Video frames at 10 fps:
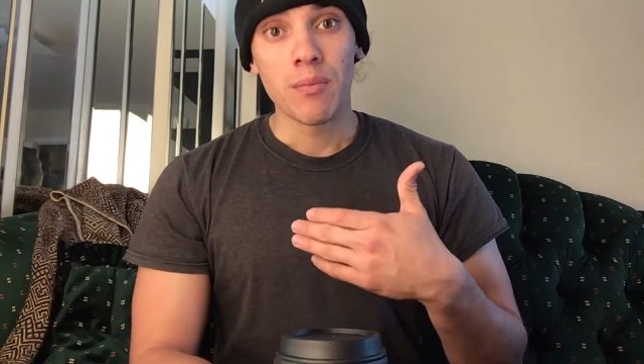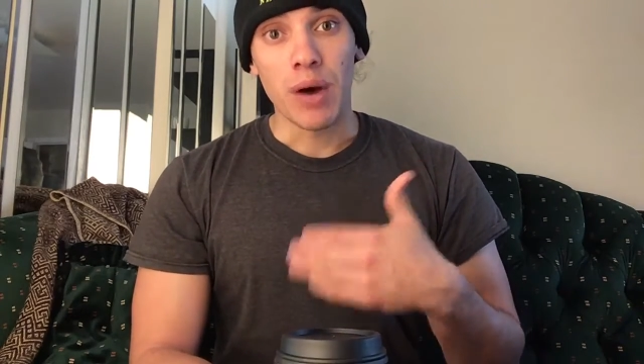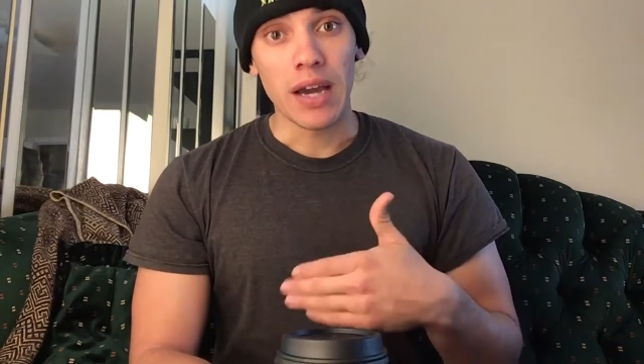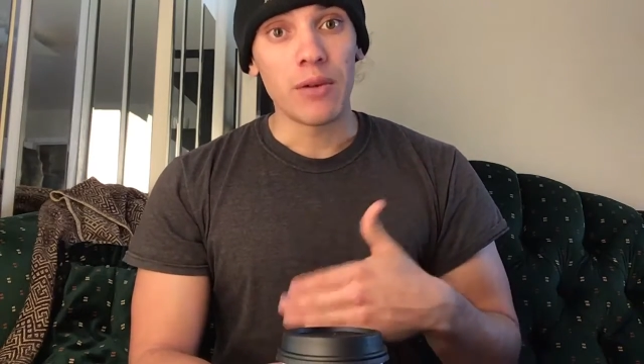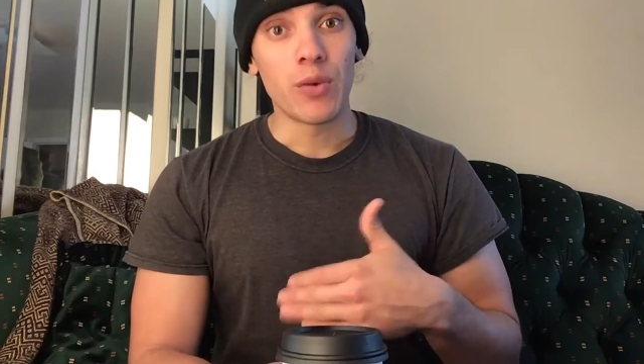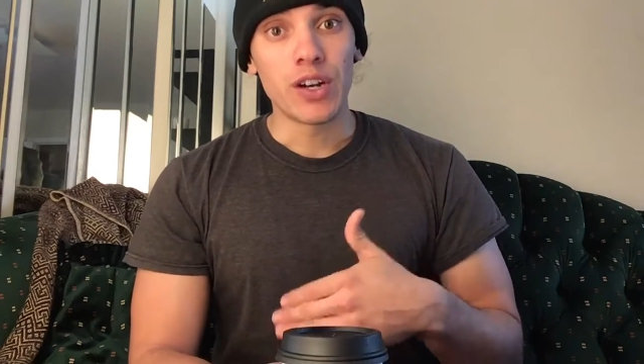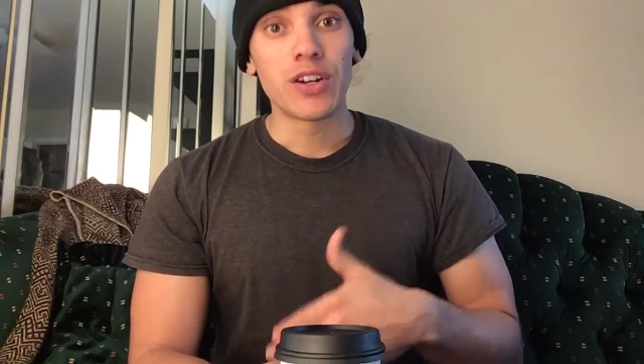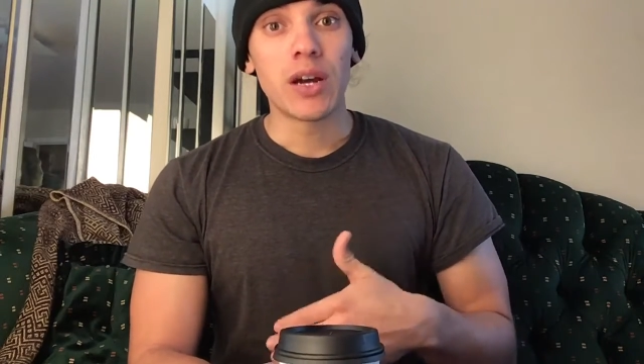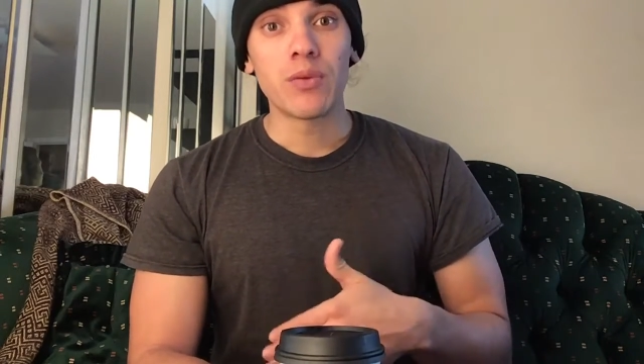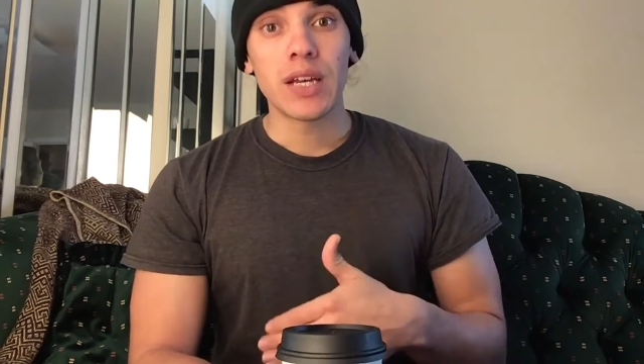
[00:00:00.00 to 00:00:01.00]
by when you're
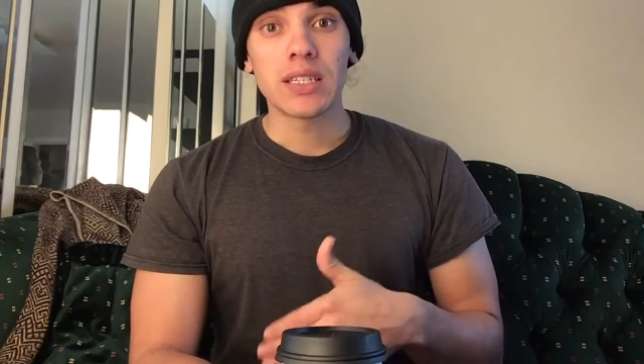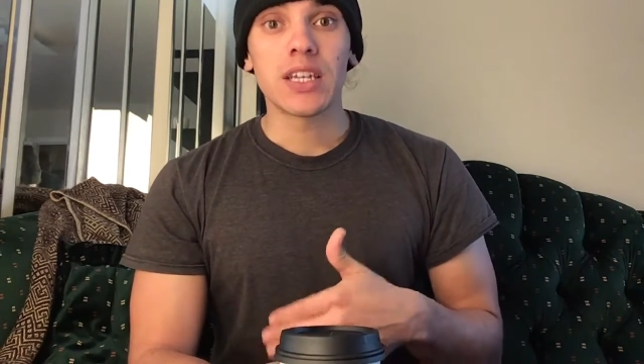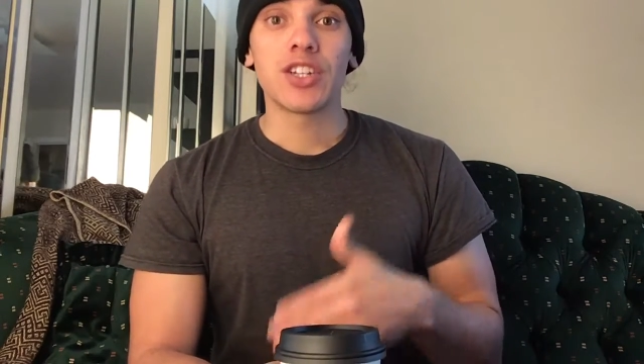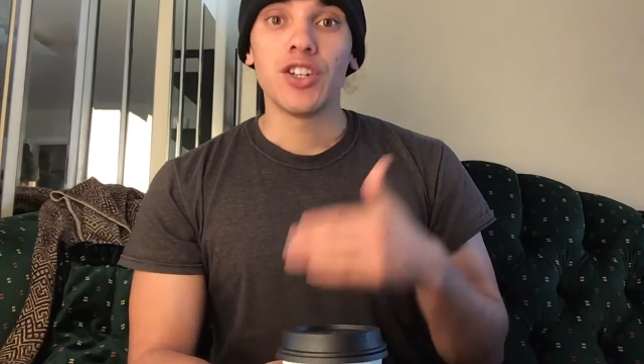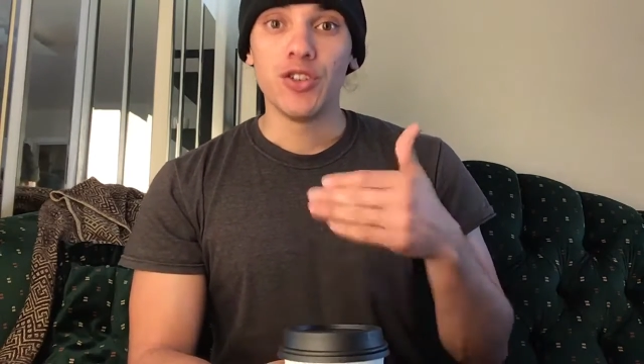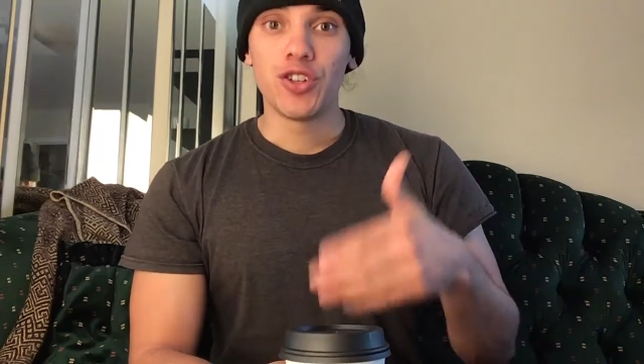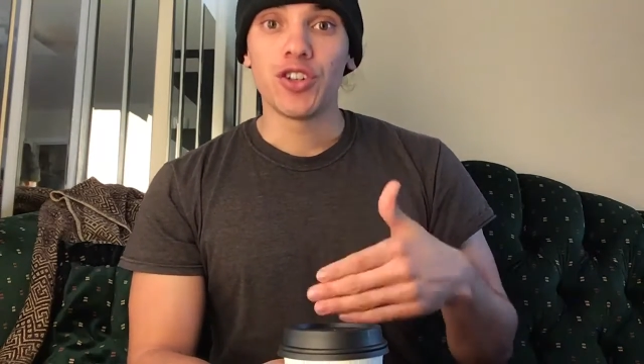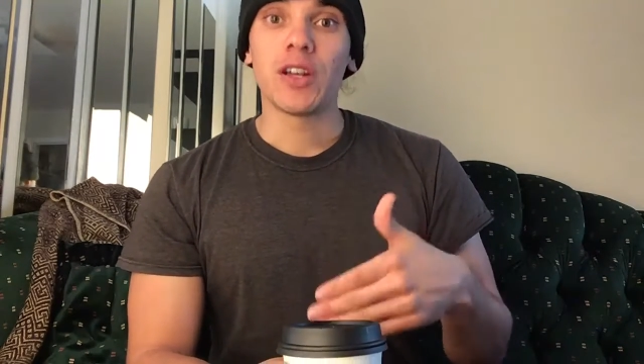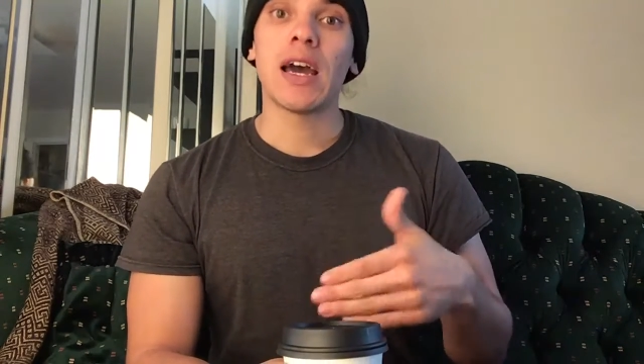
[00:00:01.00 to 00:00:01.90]
done with that session, you should